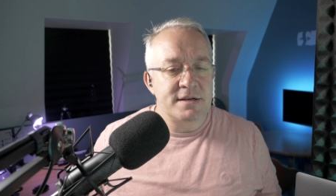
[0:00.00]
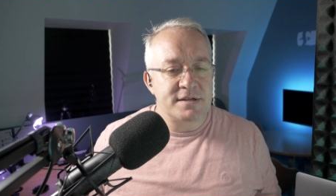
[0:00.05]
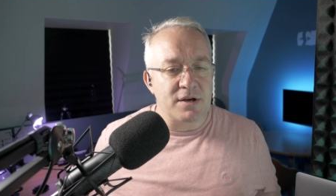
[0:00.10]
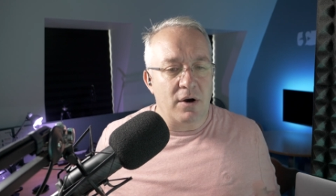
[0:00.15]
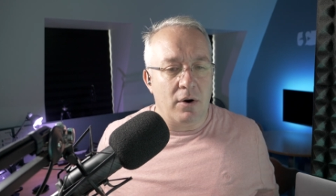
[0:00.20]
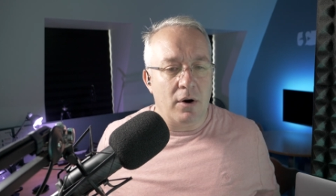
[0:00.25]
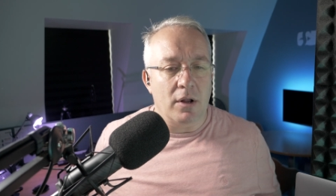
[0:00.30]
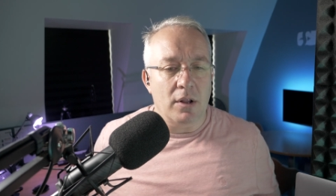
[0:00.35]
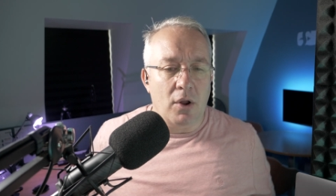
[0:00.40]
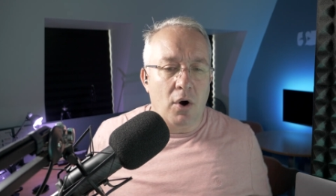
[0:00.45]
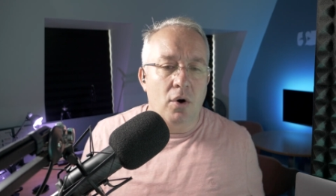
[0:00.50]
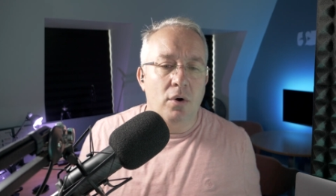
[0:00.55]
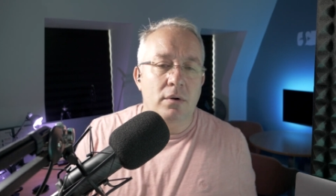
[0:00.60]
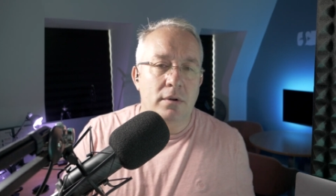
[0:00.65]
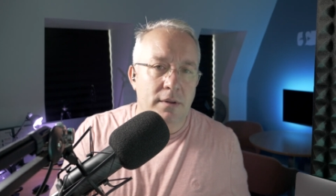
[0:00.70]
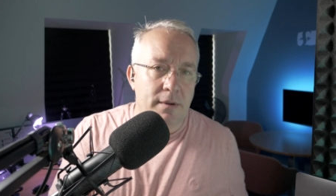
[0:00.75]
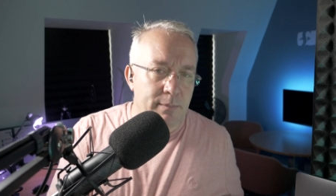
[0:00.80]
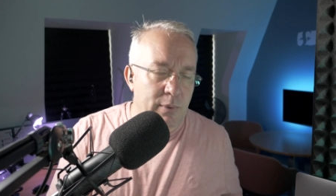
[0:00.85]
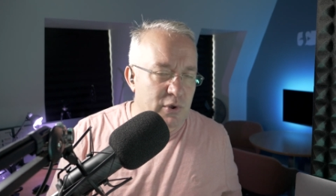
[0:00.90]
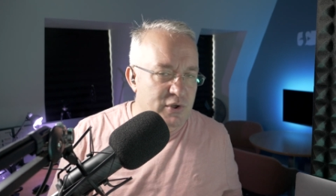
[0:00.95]
So
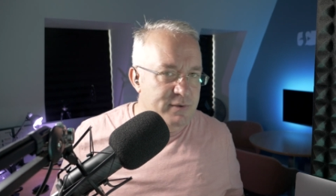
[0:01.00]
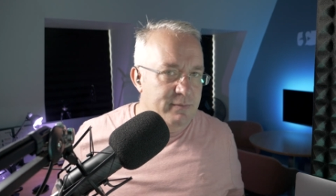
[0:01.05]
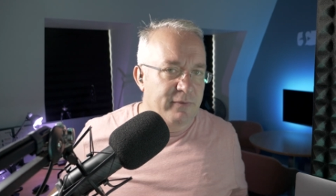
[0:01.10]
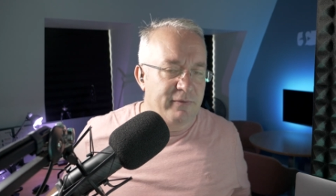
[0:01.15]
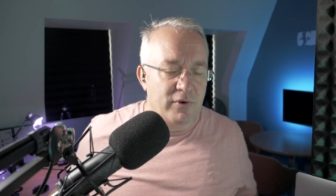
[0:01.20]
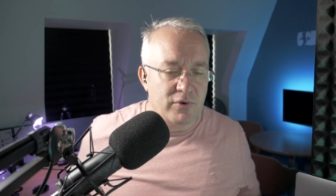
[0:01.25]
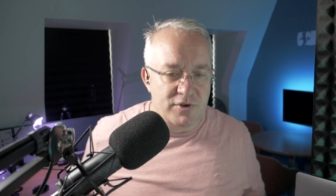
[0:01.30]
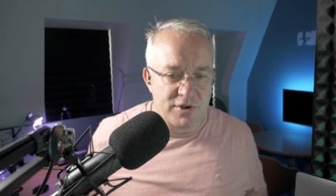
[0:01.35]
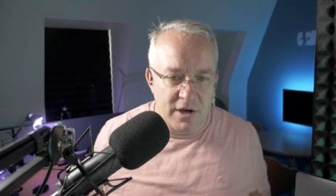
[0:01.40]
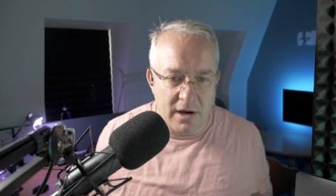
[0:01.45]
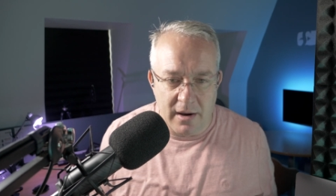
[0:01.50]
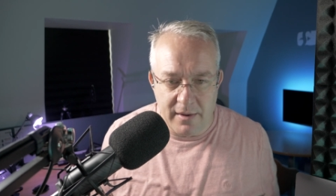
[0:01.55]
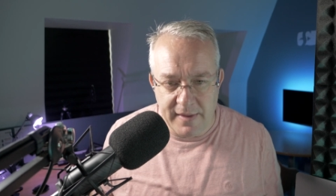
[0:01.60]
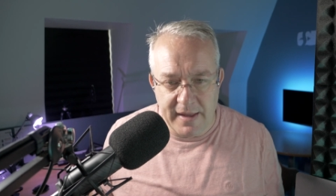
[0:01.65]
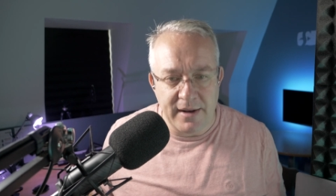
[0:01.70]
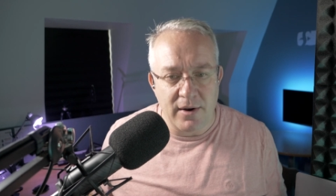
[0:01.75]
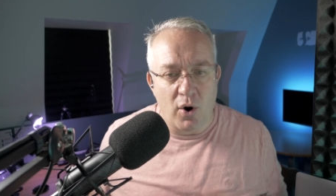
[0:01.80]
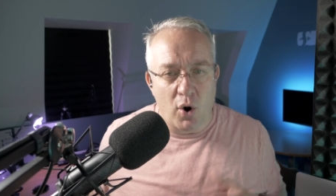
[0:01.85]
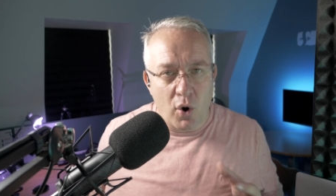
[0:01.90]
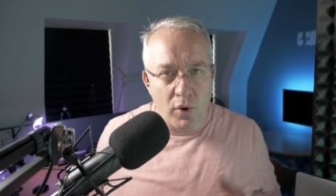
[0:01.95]
along the bottom of your chart
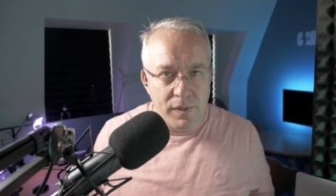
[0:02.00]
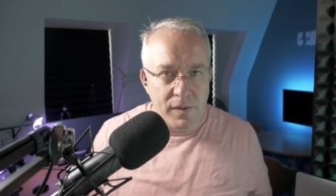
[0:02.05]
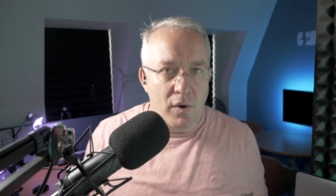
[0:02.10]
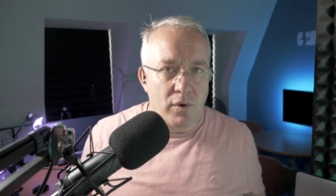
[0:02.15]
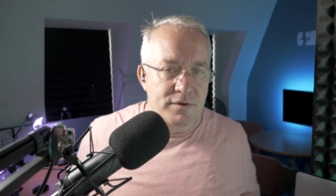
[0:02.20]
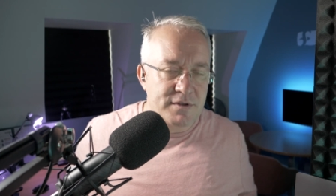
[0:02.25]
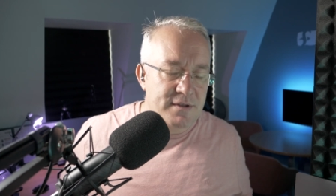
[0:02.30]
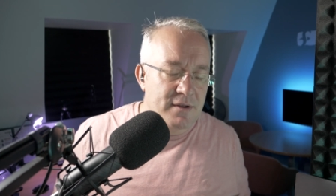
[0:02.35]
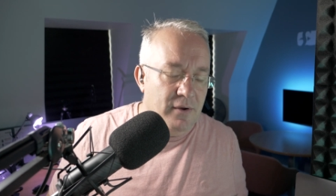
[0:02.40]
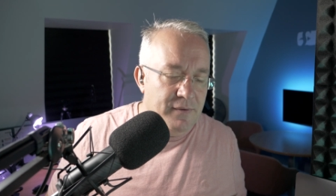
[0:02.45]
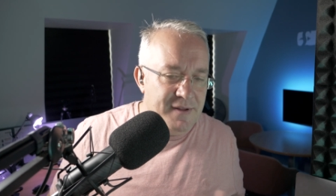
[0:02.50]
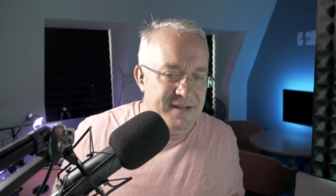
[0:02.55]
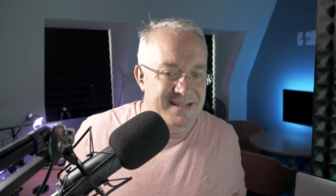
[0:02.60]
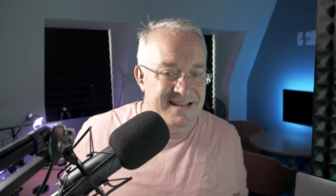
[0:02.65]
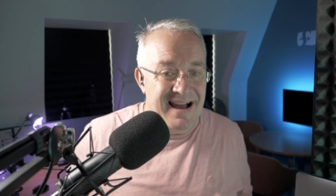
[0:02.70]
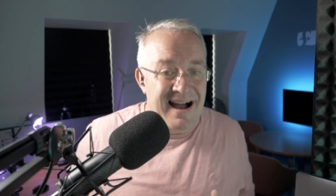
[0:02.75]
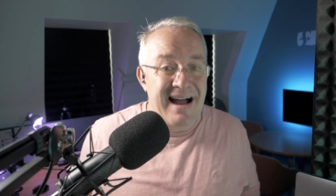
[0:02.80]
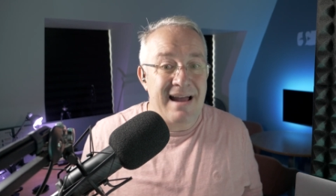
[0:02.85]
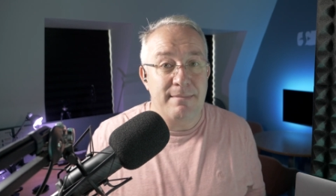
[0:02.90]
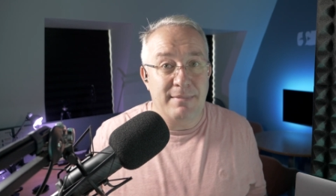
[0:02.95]
then, on the, on the
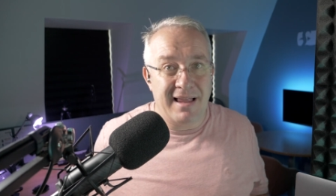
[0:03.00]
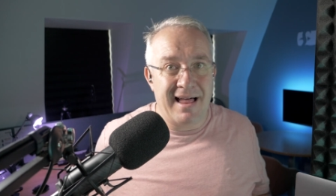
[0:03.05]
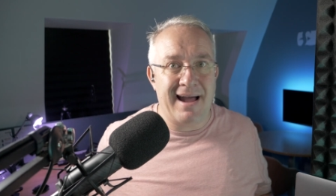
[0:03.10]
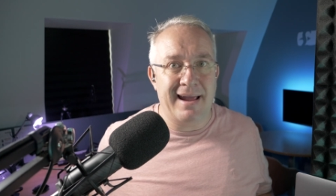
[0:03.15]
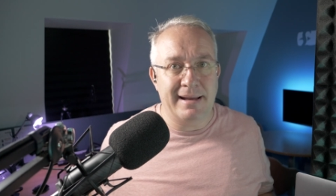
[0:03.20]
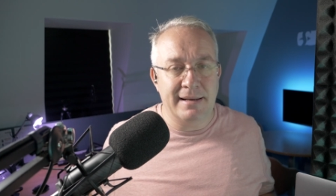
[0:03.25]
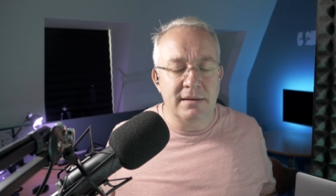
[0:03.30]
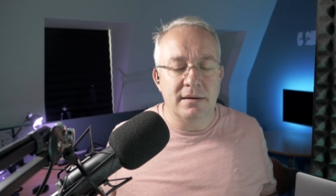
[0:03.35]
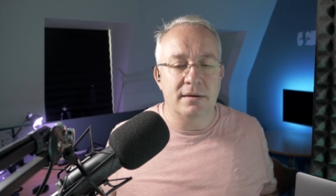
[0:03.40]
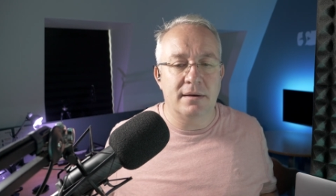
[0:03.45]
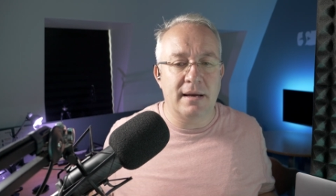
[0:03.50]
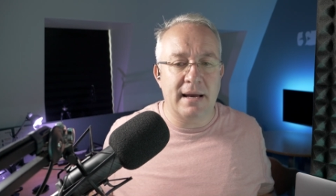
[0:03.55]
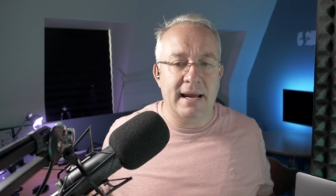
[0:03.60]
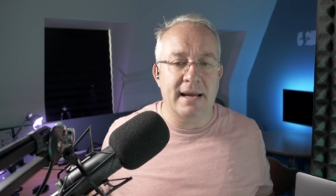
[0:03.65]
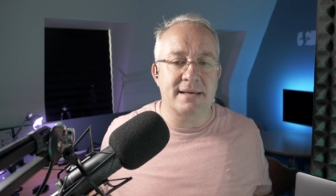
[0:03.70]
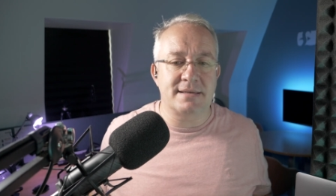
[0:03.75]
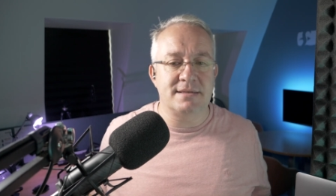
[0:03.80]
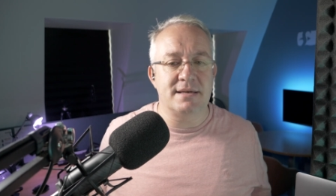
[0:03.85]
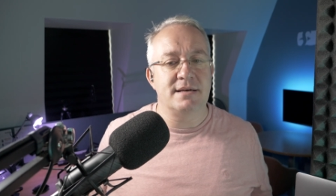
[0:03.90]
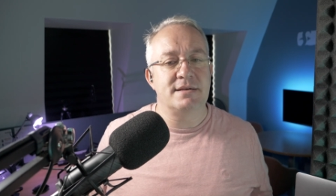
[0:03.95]
timeline
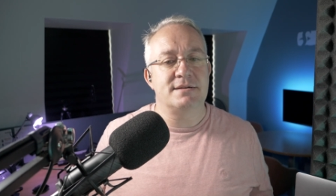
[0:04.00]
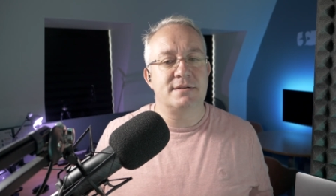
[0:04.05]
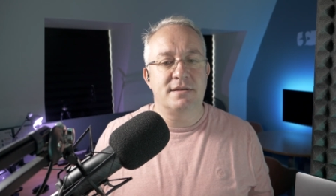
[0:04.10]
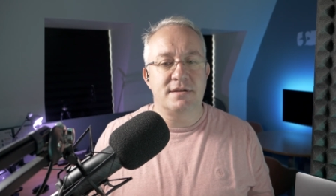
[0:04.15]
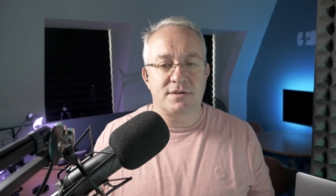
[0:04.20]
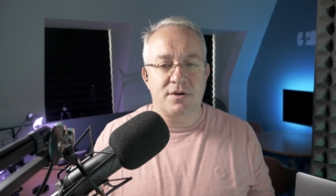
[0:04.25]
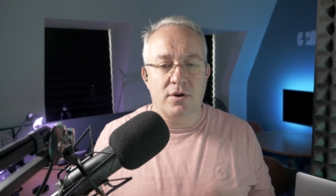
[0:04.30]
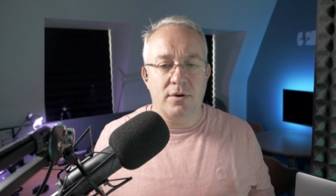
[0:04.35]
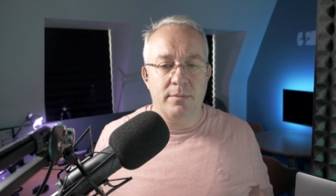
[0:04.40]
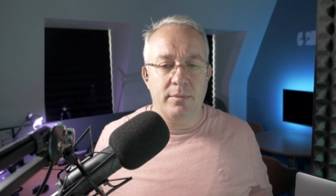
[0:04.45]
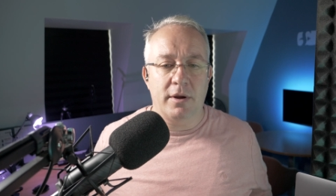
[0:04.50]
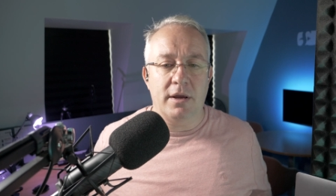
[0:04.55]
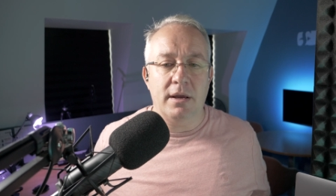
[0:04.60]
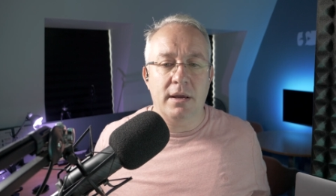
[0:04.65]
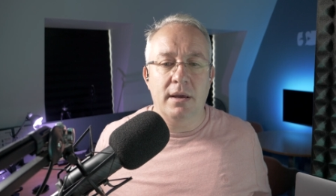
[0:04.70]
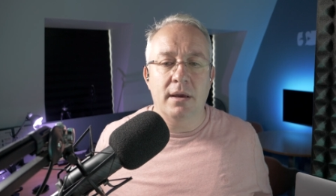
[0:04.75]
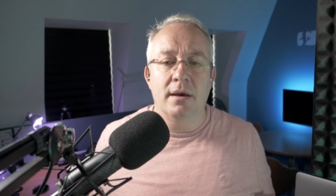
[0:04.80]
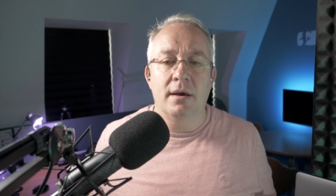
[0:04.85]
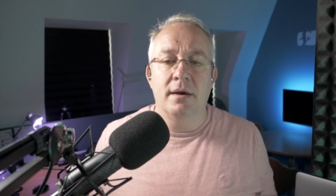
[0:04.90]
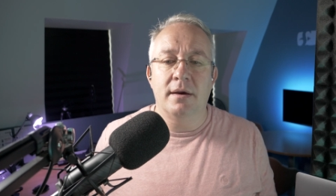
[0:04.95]
axis, there's going to
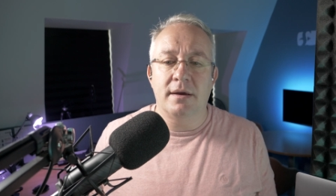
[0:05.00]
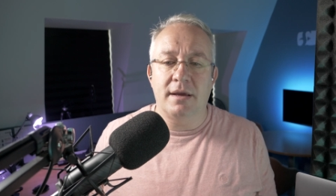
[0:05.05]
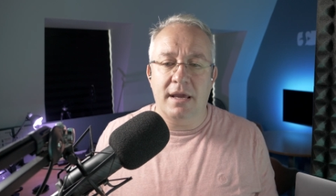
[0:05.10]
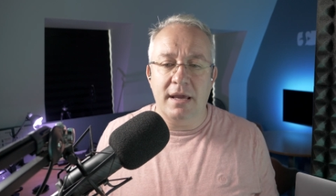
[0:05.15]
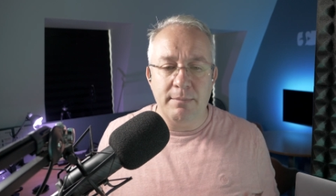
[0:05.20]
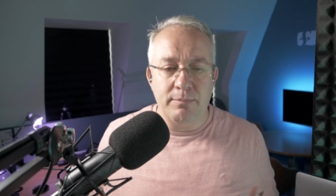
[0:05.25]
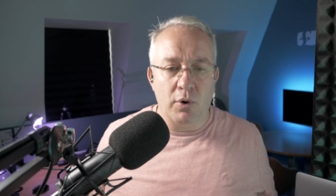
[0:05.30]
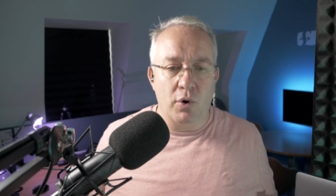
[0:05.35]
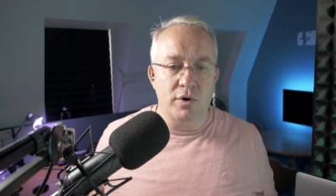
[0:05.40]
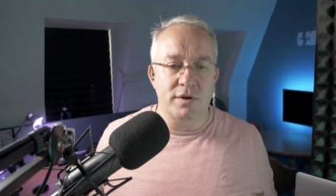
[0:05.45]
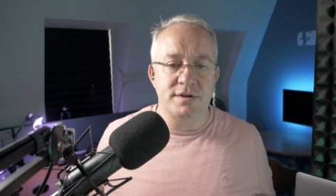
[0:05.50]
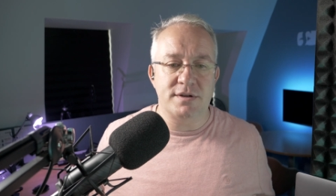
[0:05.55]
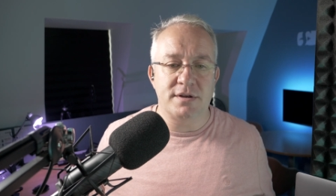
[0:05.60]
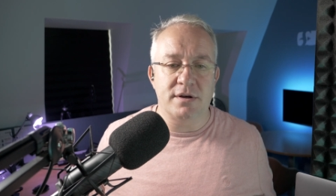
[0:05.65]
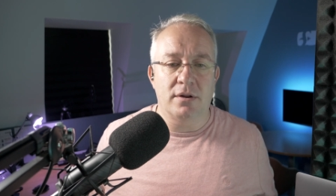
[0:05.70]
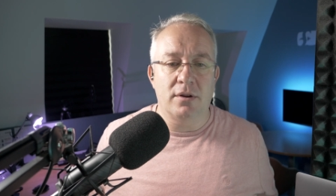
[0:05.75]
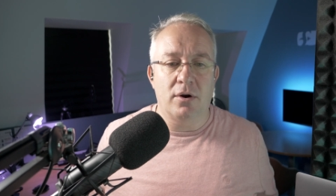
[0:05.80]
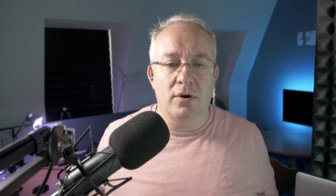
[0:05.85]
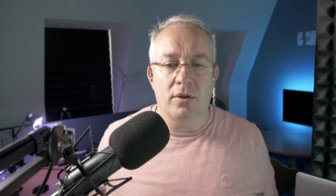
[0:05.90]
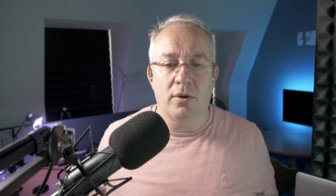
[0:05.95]
be key points
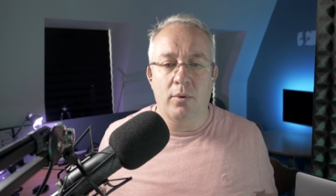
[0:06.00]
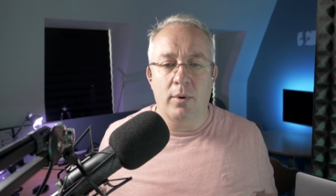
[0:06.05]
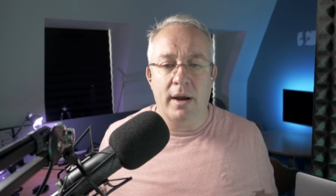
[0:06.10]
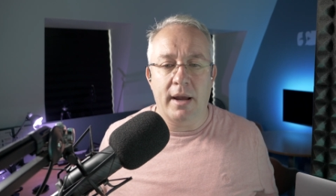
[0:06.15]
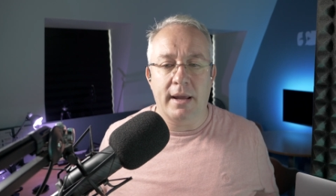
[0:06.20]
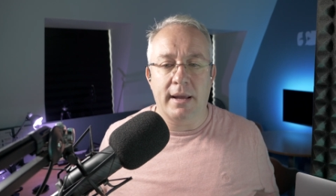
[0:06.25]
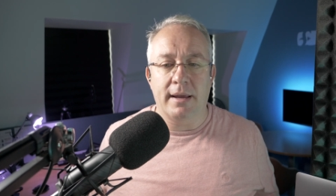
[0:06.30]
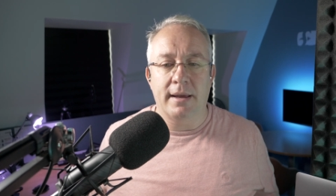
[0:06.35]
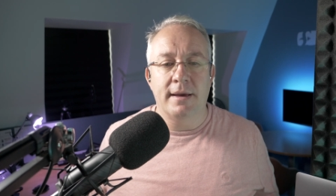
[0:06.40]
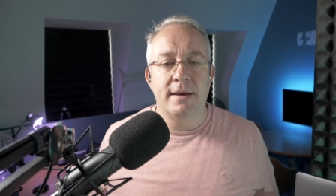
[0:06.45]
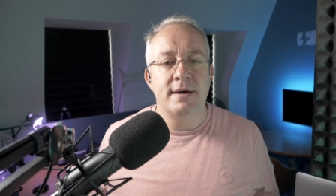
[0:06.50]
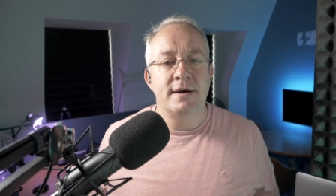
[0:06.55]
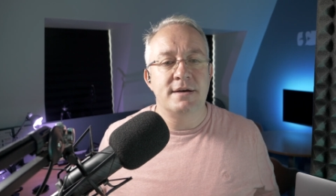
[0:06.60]
along the way.